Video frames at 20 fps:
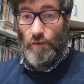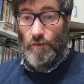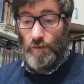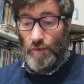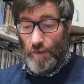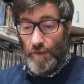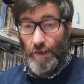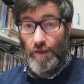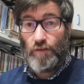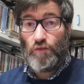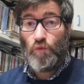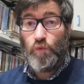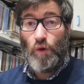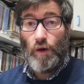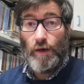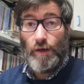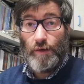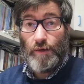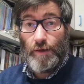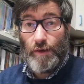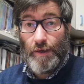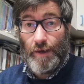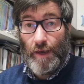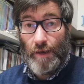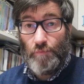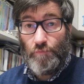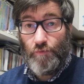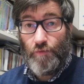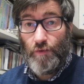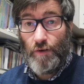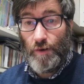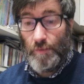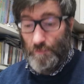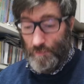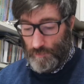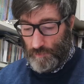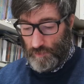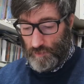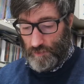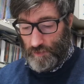The next one came
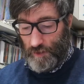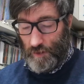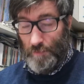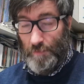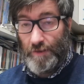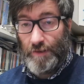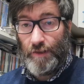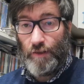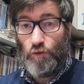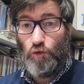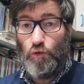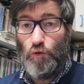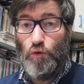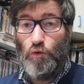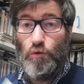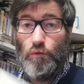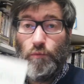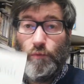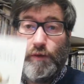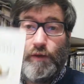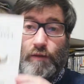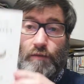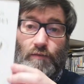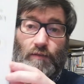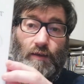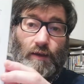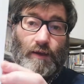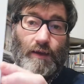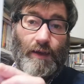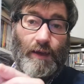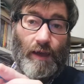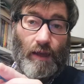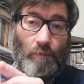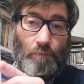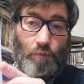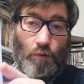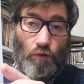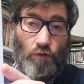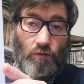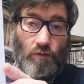from Germany too. It's a
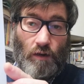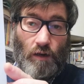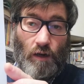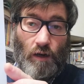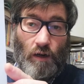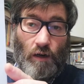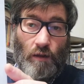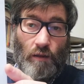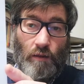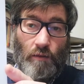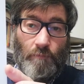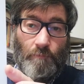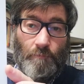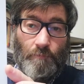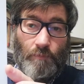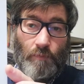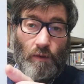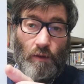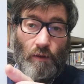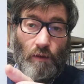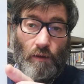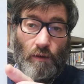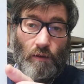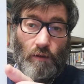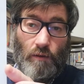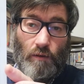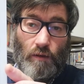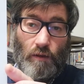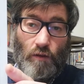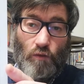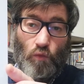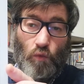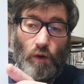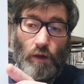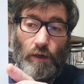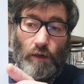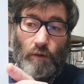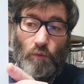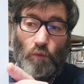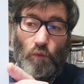cat postcard. This
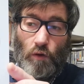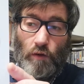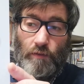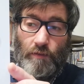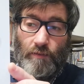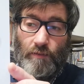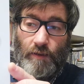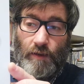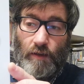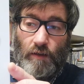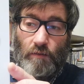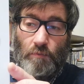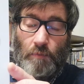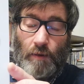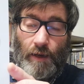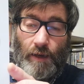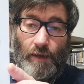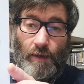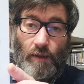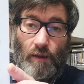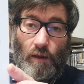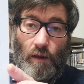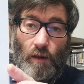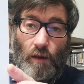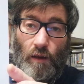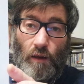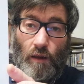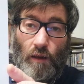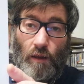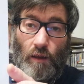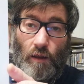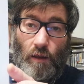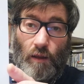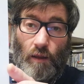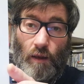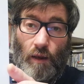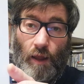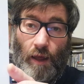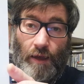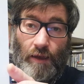one was sent by
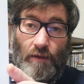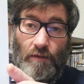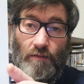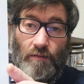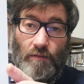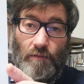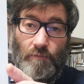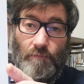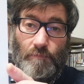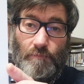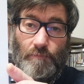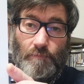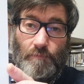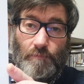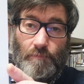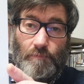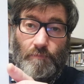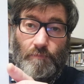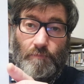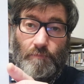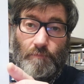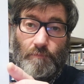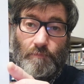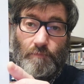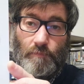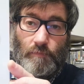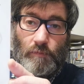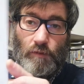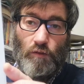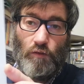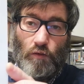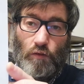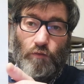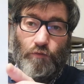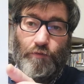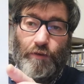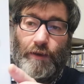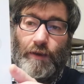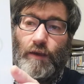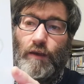Leish. So
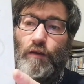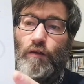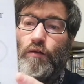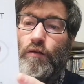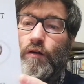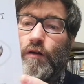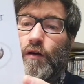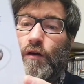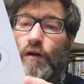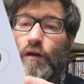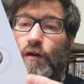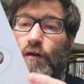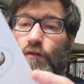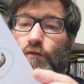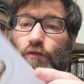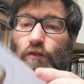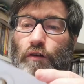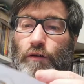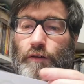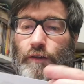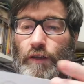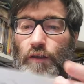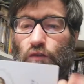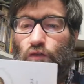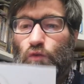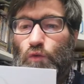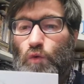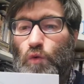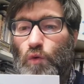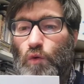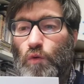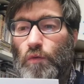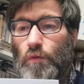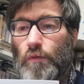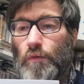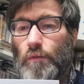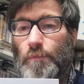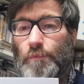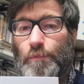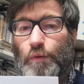thank you for this cool
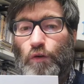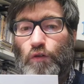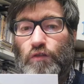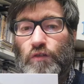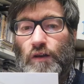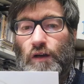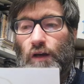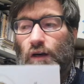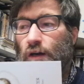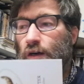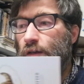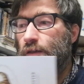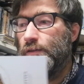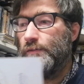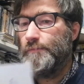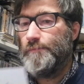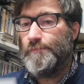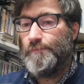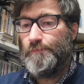postcard